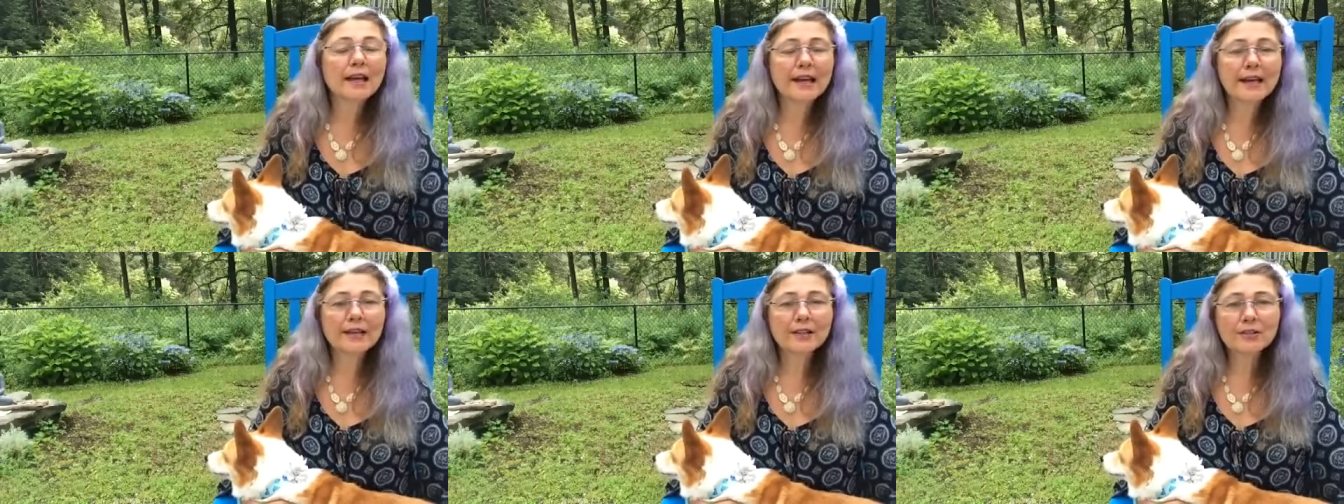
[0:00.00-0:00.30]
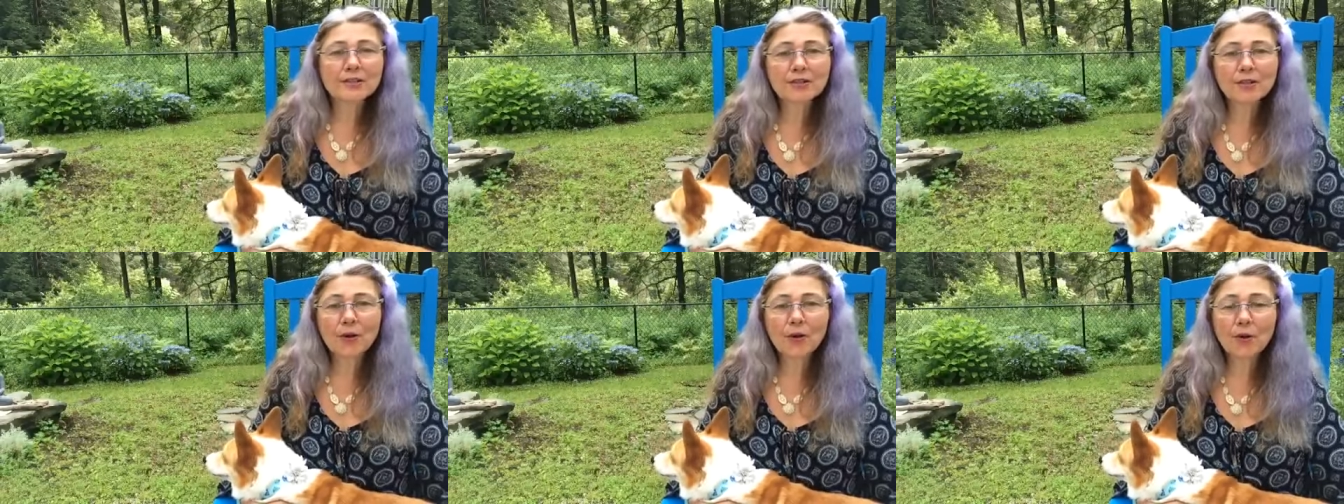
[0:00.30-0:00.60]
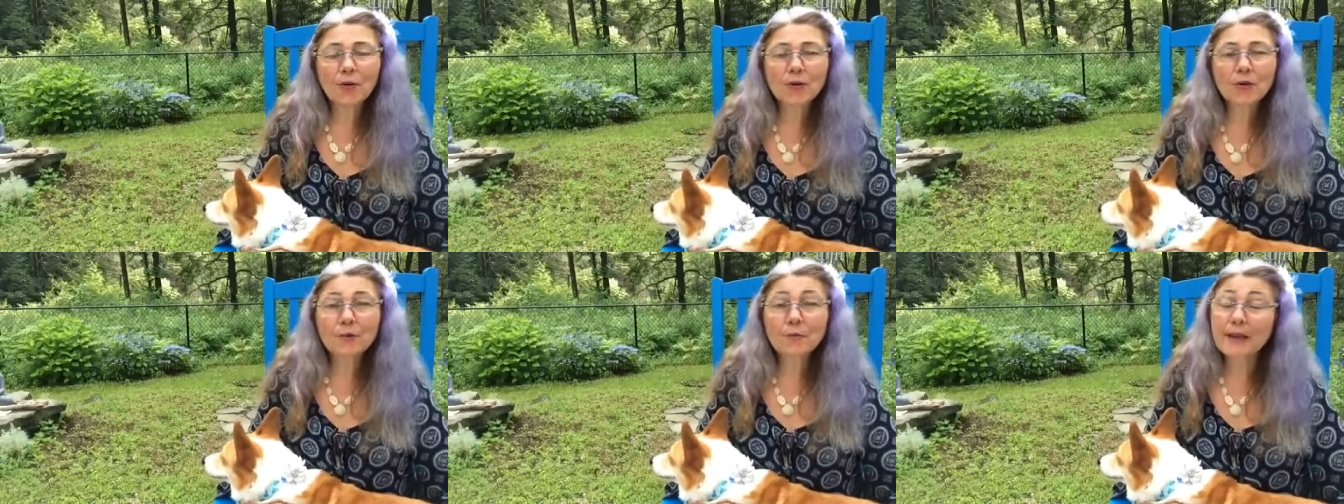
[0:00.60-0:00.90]
And
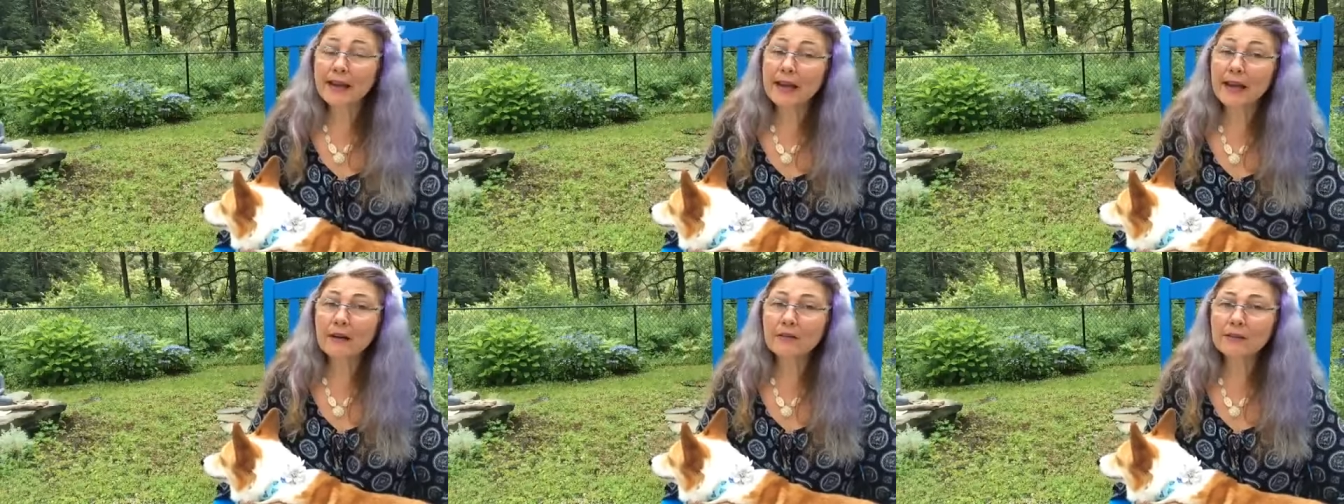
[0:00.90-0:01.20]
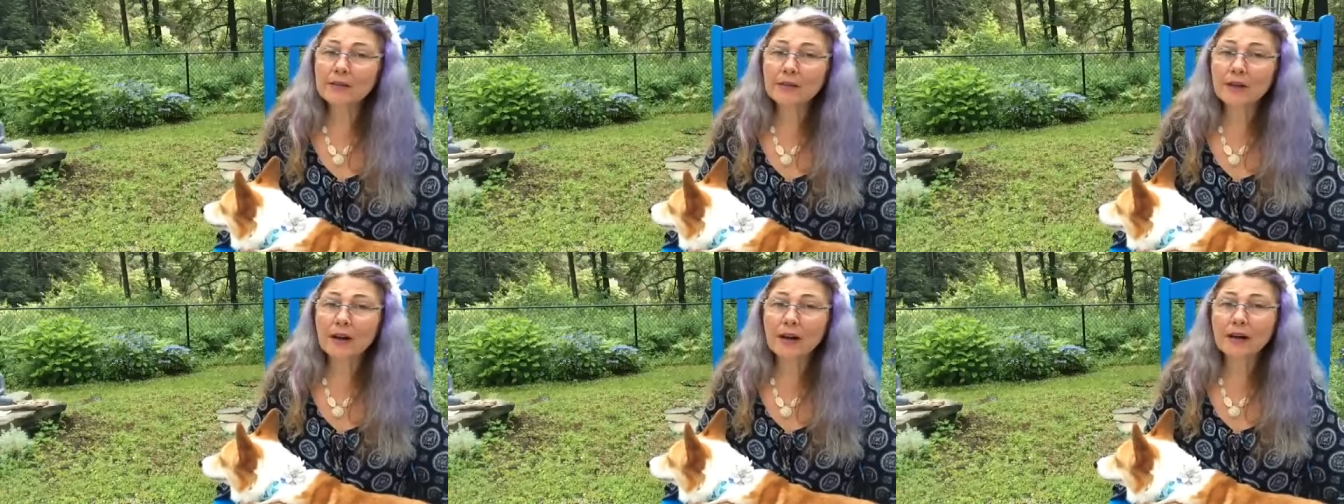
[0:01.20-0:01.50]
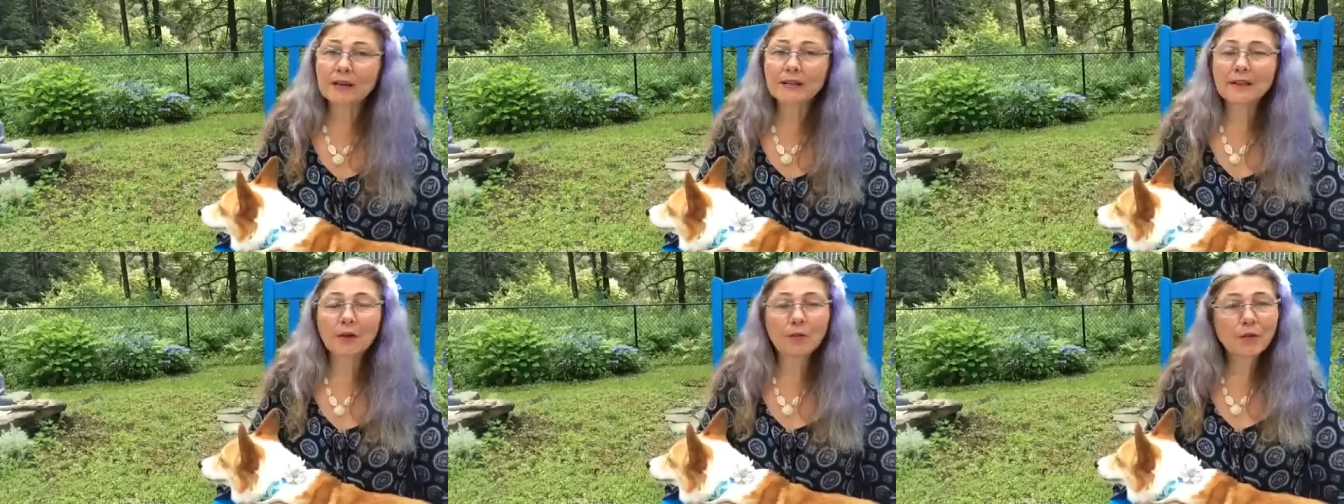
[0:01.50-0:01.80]
so you may have a
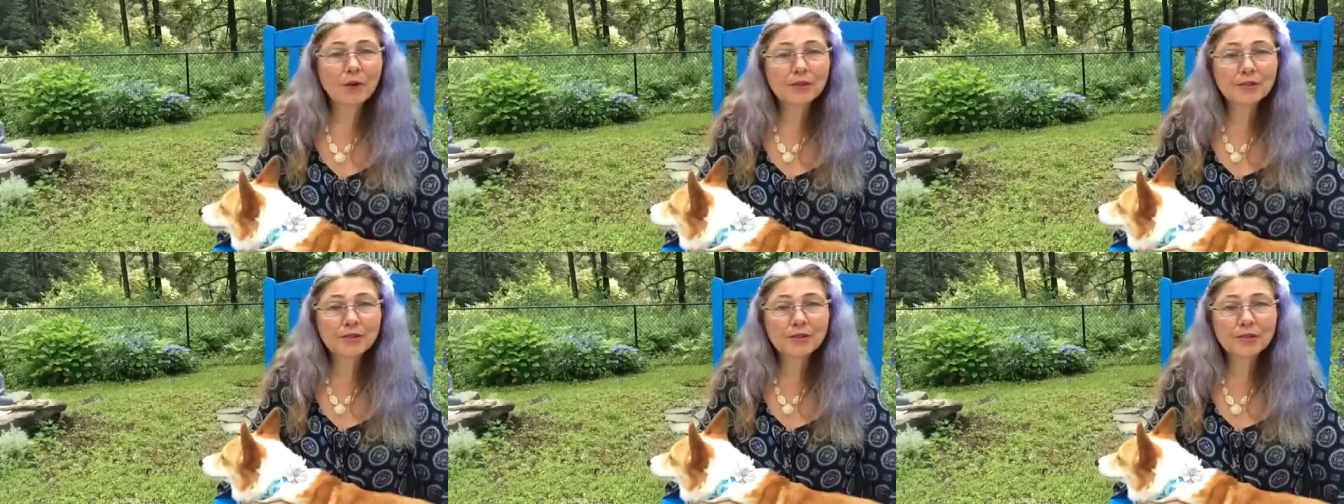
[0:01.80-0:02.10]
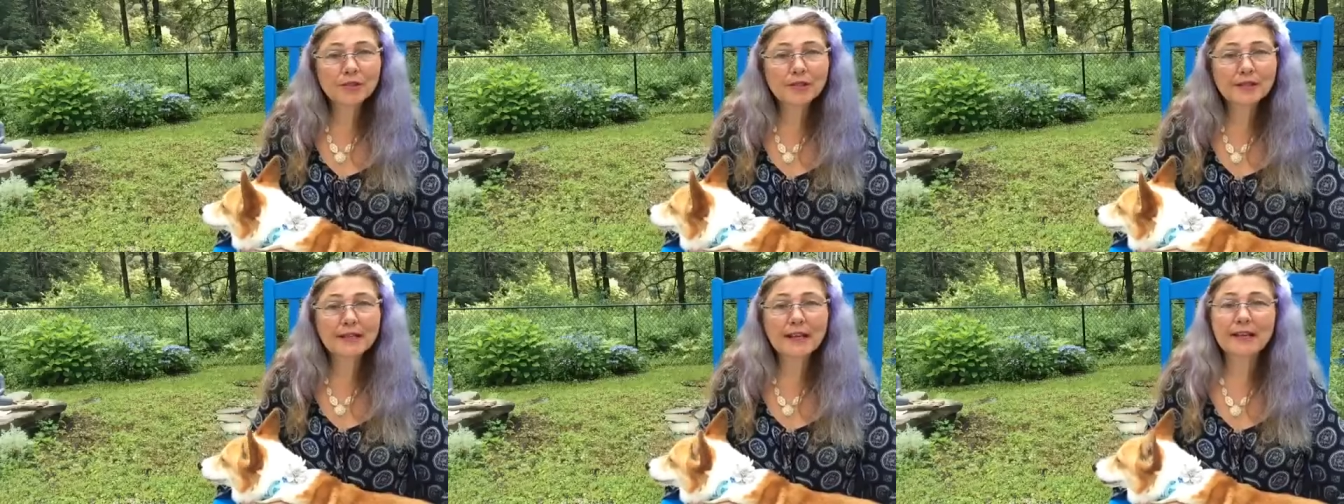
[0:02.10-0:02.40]
dog that was good